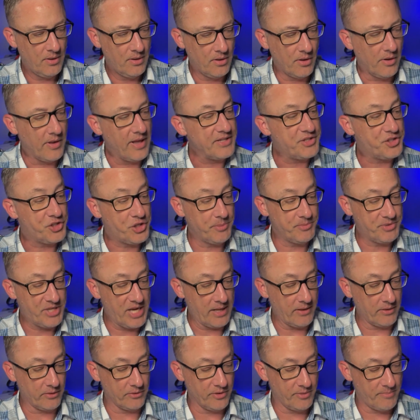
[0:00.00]
Or that's Jim
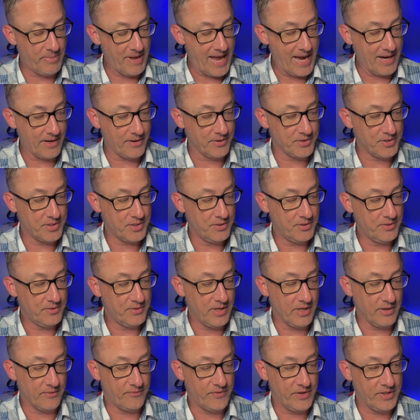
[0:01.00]
Taylor of the Packers.
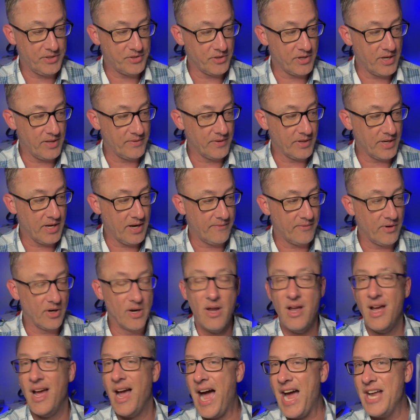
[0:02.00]
They're featured on the cover.
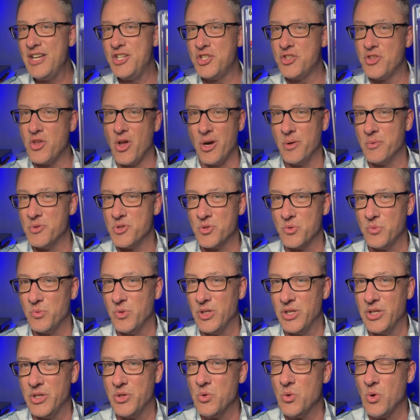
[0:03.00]
I just thought it was a
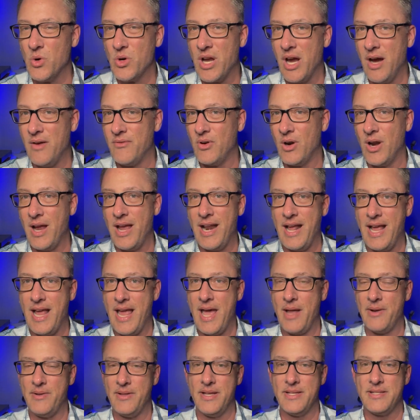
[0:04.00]
really cool cover, and I
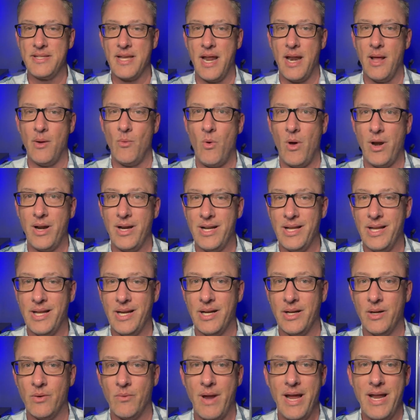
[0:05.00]
had this, and I wanted to
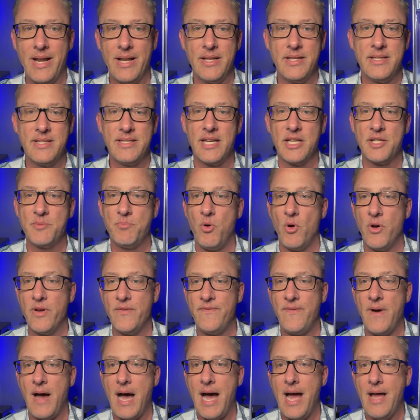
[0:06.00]
get it graded.
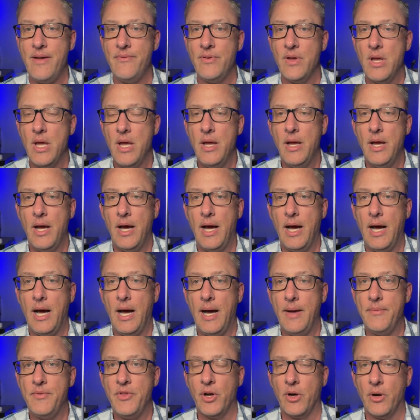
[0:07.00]

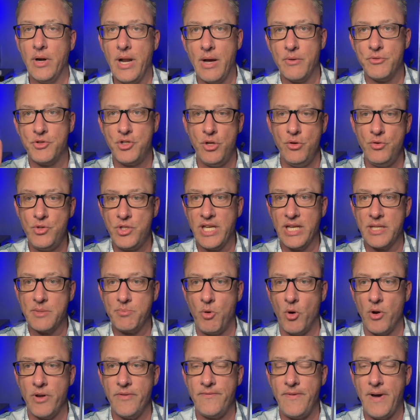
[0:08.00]
6.5. There are now two
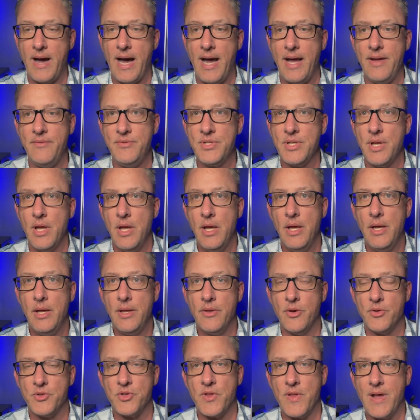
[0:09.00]
6.5s.
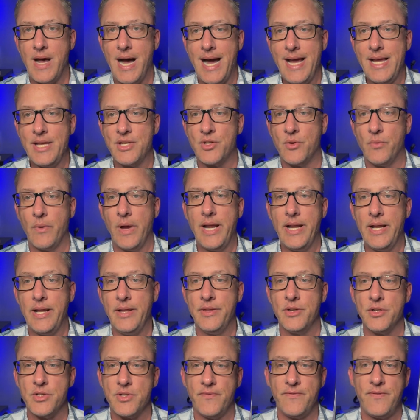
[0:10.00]
Those are the highest
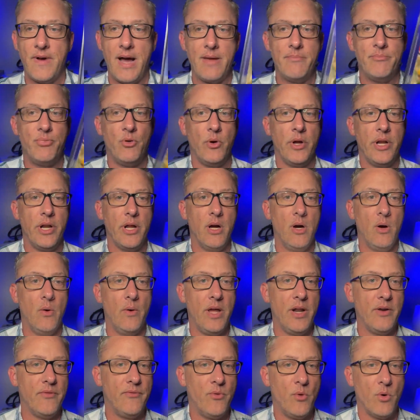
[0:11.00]
graded. There's a
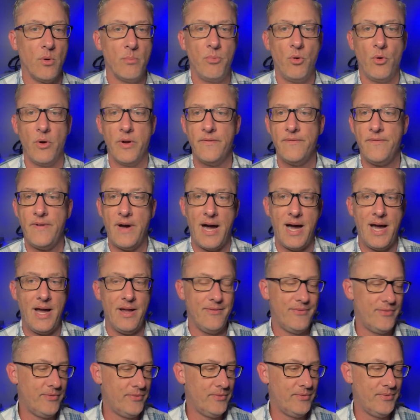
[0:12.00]
5.0 and a
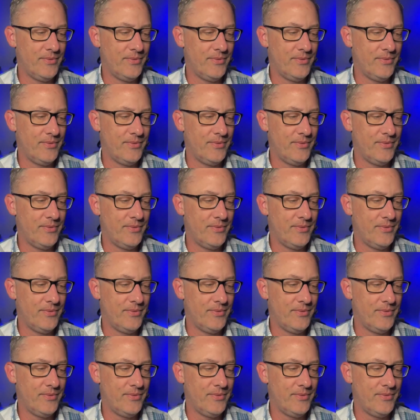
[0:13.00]
4.5.